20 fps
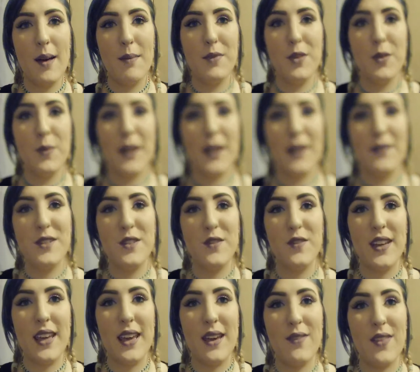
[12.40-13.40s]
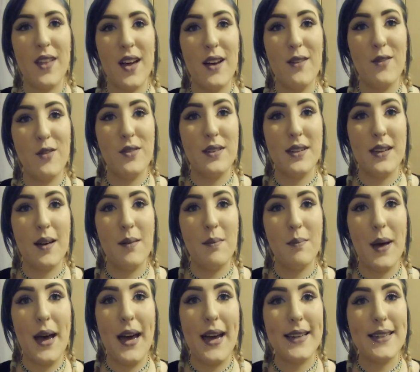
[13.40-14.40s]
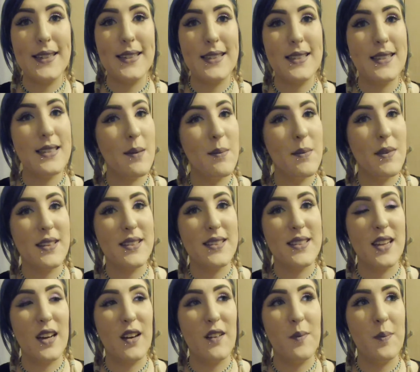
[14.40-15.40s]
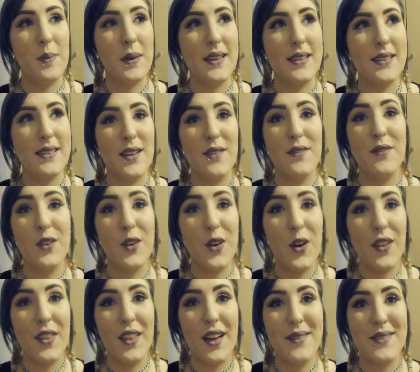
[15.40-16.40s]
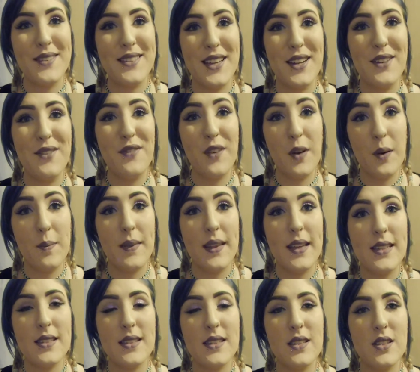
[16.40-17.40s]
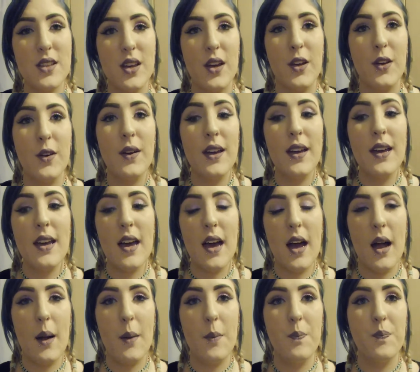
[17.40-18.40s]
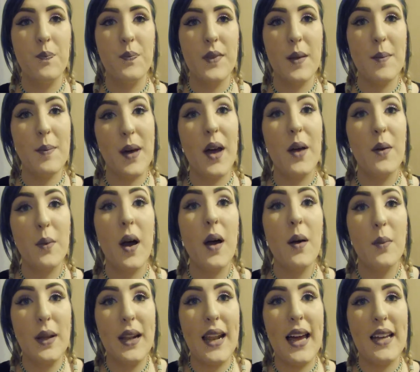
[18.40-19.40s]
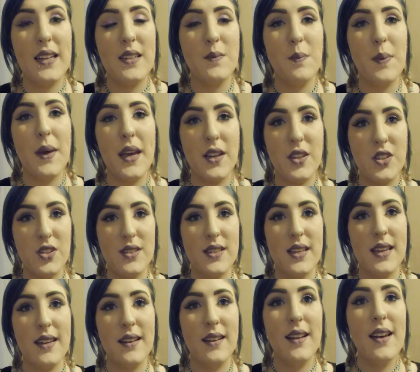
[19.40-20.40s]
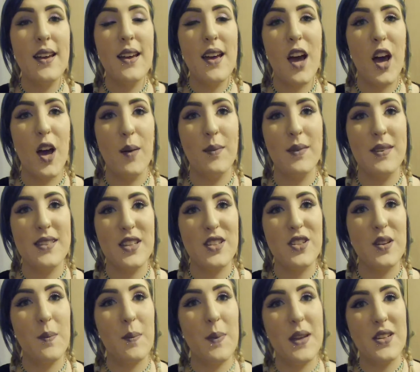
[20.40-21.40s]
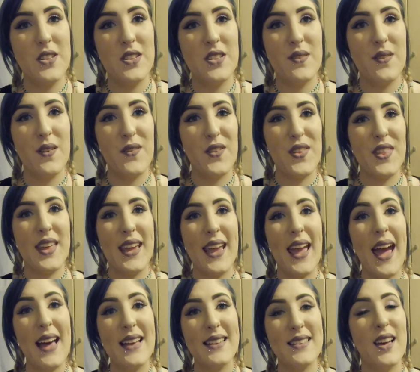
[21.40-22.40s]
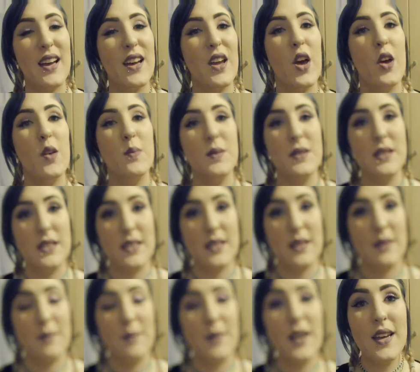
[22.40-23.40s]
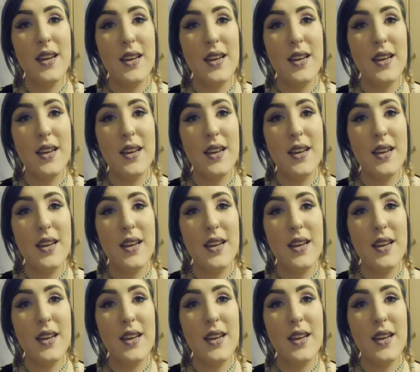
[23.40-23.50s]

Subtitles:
You will have to forgive that I've already unpacked some of the stuff because I forgot that I was going to film this. But I will add pictures in because I took pictures of everything as I opened them.